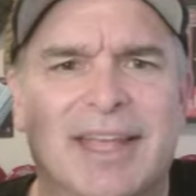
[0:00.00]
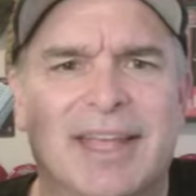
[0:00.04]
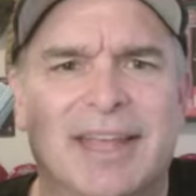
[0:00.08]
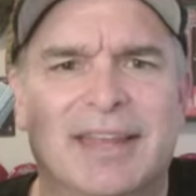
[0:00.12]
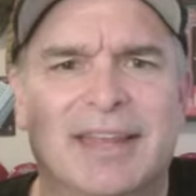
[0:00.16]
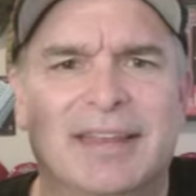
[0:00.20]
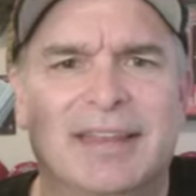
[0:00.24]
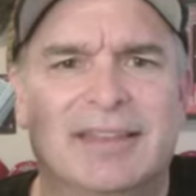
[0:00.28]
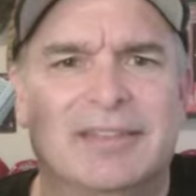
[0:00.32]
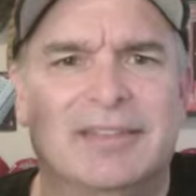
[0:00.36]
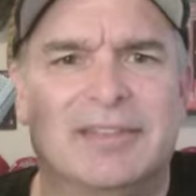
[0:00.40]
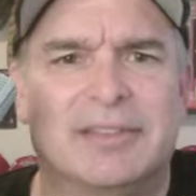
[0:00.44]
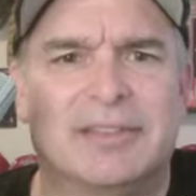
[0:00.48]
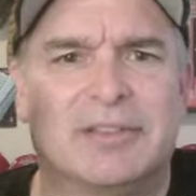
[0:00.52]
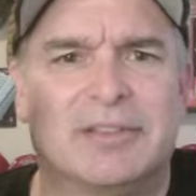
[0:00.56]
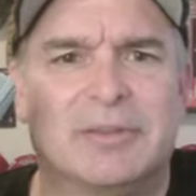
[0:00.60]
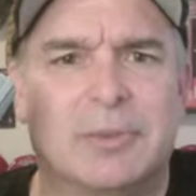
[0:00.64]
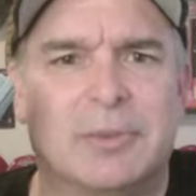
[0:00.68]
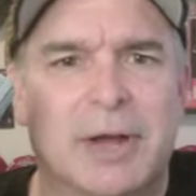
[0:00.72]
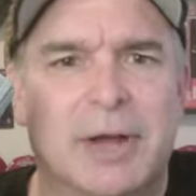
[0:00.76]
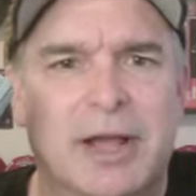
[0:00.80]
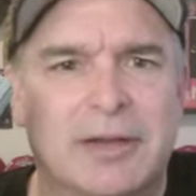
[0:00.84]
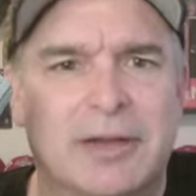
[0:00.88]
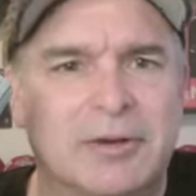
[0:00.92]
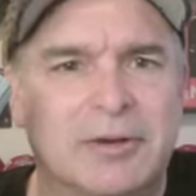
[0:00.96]
get
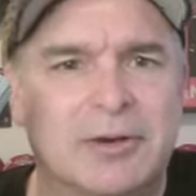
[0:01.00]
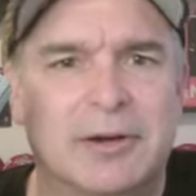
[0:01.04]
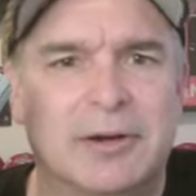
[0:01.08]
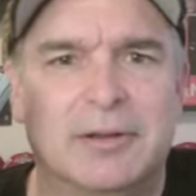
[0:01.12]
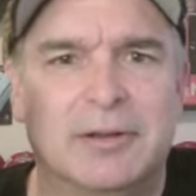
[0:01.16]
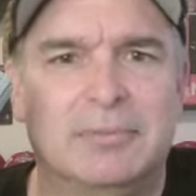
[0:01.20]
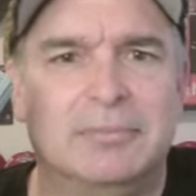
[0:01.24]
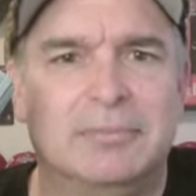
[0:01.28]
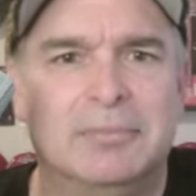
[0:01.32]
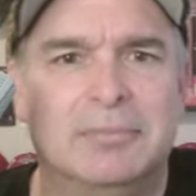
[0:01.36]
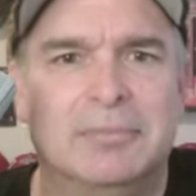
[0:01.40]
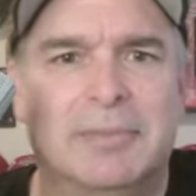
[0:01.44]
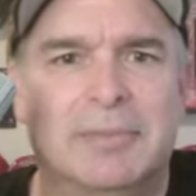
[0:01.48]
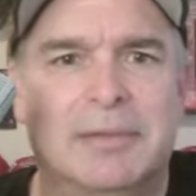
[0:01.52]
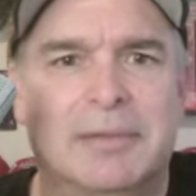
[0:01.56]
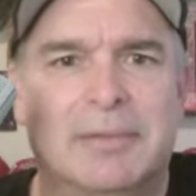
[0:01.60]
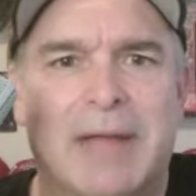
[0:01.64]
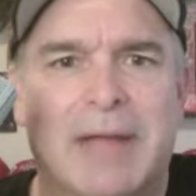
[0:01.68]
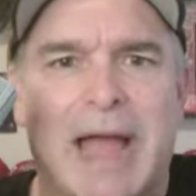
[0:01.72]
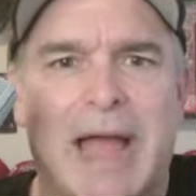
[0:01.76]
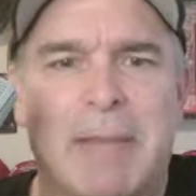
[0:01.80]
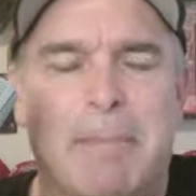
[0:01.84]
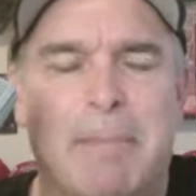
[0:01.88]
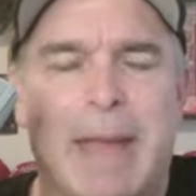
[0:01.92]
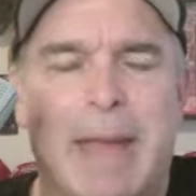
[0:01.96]
300
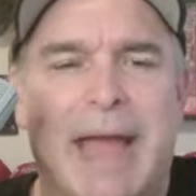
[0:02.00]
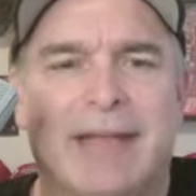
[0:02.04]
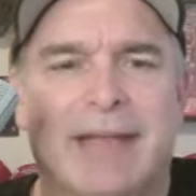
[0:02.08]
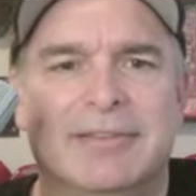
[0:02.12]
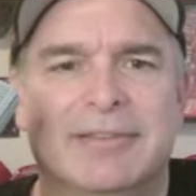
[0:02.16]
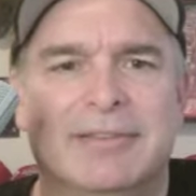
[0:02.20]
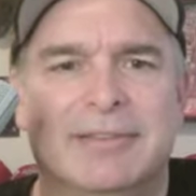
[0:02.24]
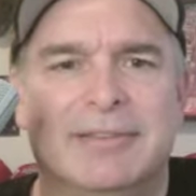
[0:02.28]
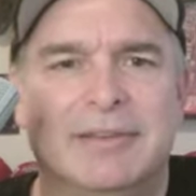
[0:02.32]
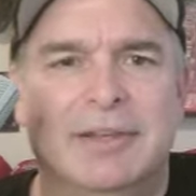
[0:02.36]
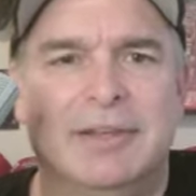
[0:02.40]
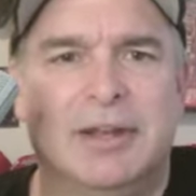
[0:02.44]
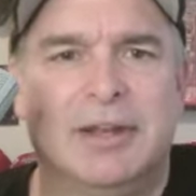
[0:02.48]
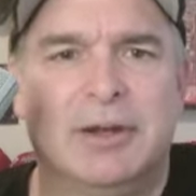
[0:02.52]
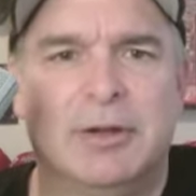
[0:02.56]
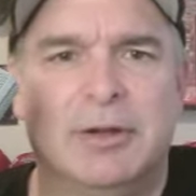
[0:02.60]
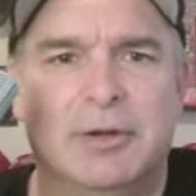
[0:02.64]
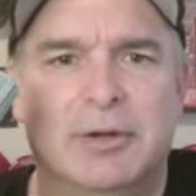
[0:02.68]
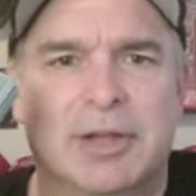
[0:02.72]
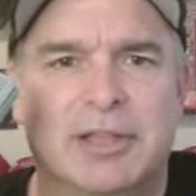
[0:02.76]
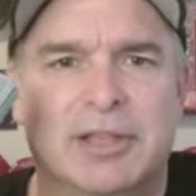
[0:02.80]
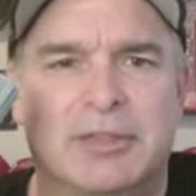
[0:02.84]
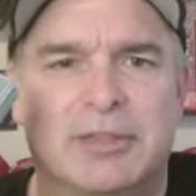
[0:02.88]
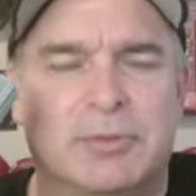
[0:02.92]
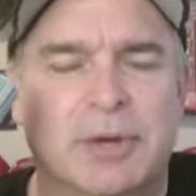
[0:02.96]
at bats.
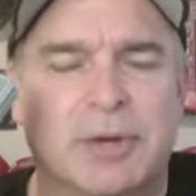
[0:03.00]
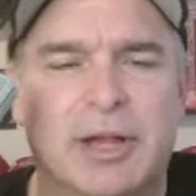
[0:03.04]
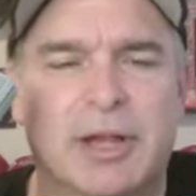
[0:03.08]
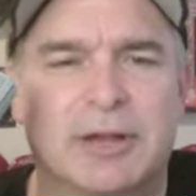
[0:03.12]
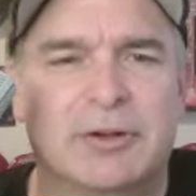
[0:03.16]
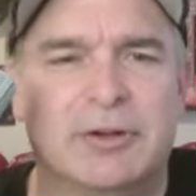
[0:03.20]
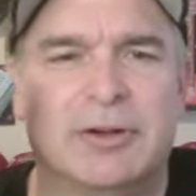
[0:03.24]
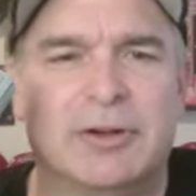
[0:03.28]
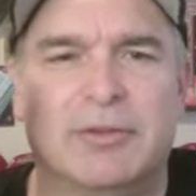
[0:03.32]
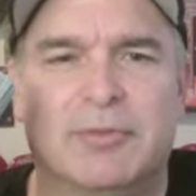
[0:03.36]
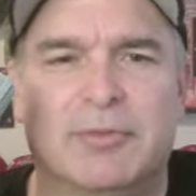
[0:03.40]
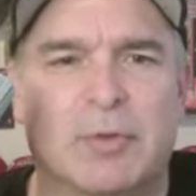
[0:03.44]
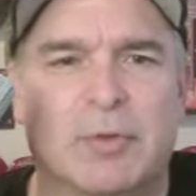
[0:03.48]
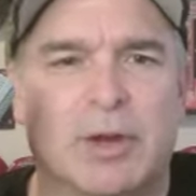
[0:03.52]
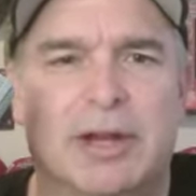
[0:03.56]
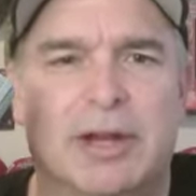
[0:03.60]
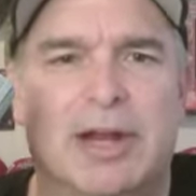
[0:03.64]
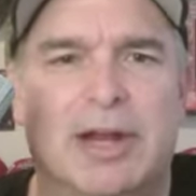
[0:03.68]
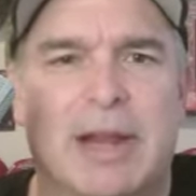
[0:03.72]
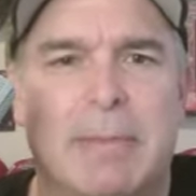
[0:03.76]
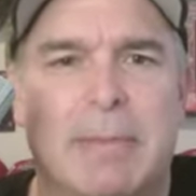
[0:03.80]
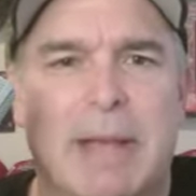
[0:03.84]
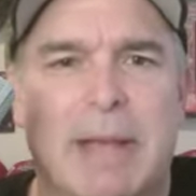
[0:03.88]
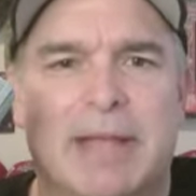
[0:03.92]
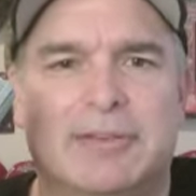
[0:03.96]
He'll get 300 to
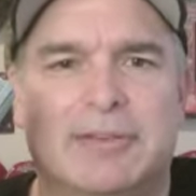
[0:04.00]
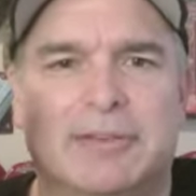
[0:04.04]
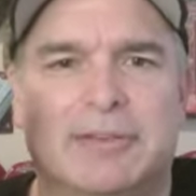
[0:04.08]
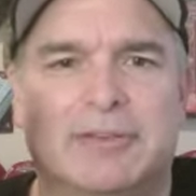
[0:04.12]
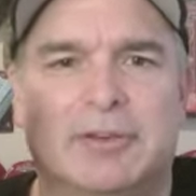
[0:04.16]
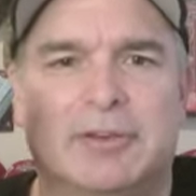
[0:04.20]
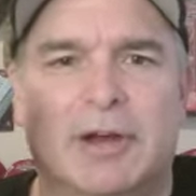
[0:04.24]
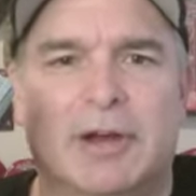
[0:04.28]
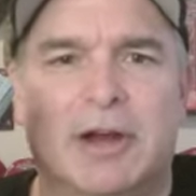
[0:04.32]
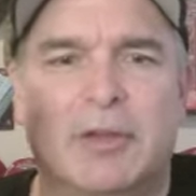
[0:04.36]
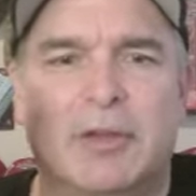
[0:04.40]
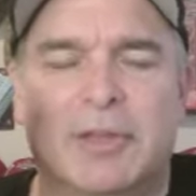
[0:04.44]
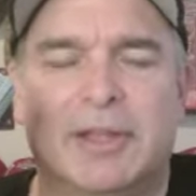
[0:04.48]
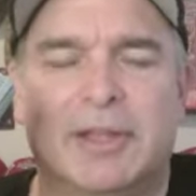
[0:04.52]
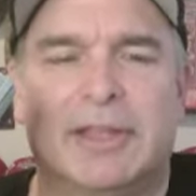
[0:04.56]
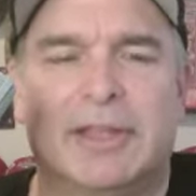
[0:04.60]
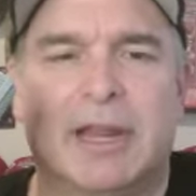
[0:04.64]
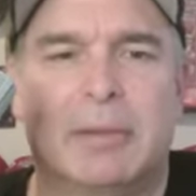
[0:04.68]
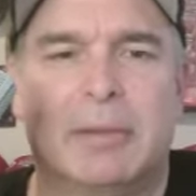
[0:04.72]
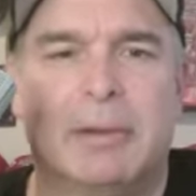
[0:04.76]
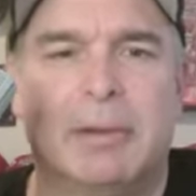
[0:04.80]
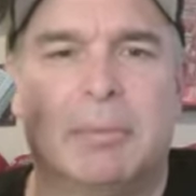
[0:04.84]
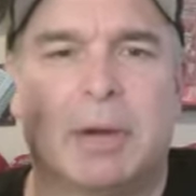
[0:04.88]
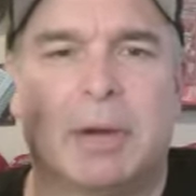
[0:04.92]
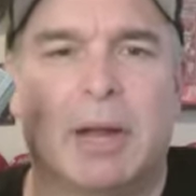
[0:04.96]
400 at bats this year. I don't think
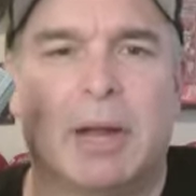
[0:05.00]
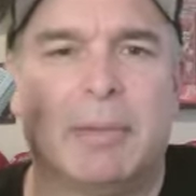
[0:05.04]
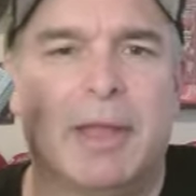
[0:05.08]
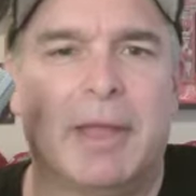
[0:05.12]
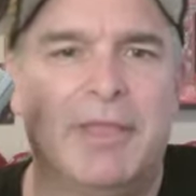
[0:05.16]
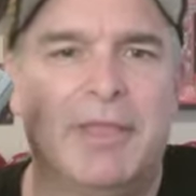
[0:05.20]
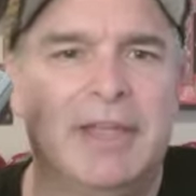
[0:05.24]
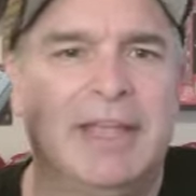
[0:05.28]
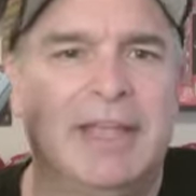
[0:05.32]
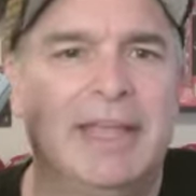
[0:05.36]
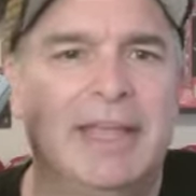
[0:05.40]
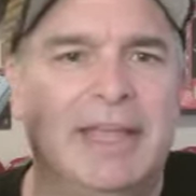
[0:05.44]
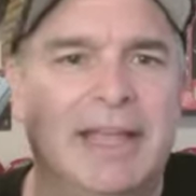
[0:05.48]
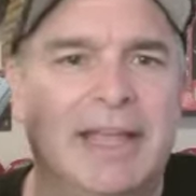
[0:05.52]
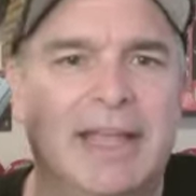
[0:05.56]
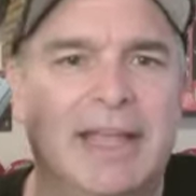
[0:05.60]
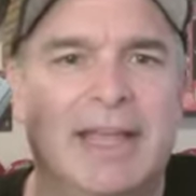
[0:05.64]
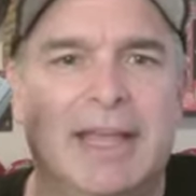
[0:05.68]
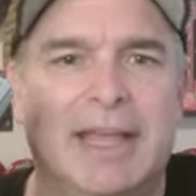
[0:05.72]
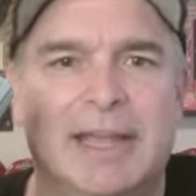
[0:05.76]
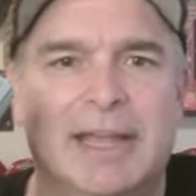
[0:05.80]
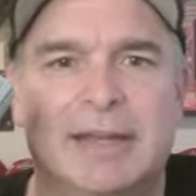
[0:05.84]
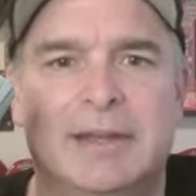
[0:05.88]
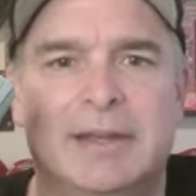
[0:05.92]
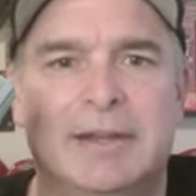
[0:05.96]
that'll be a problem. I think he can
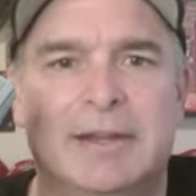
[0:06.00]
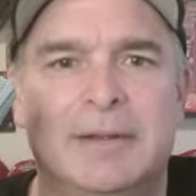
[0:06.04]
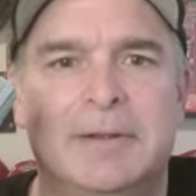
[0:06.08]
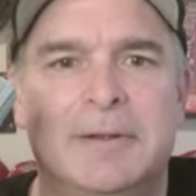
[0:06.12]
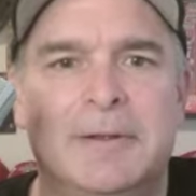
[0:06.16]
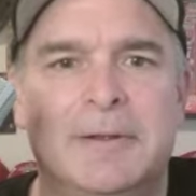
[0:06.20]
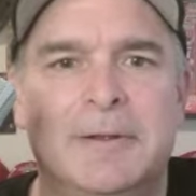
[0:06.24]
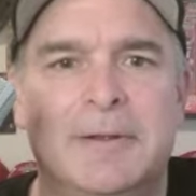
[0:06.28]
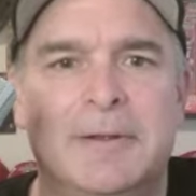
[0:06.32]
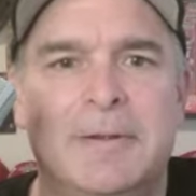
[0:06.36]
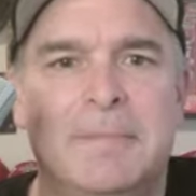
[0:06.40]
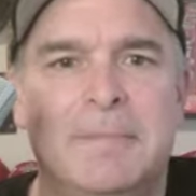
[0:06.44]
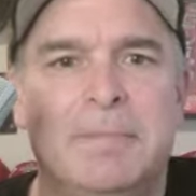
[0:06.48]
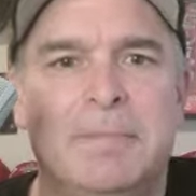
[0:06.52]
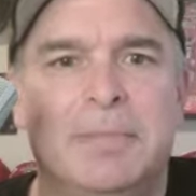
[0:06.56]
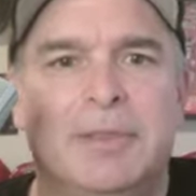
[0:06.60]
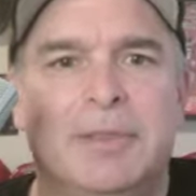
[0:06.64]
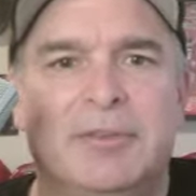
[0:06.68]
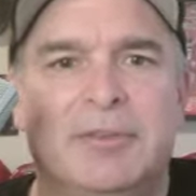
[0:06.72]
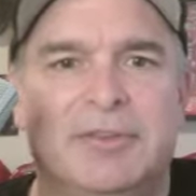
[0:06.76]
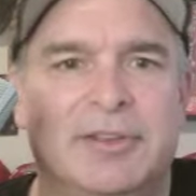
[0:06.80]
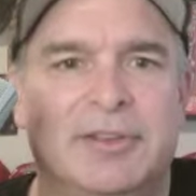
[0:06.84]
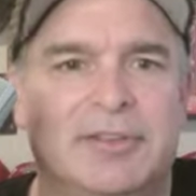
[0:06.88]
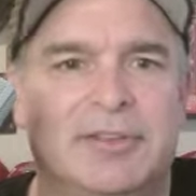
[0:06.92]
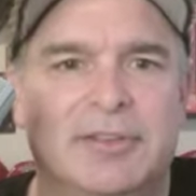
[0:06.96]
get
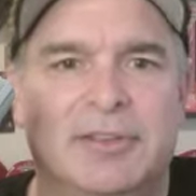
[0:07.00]
the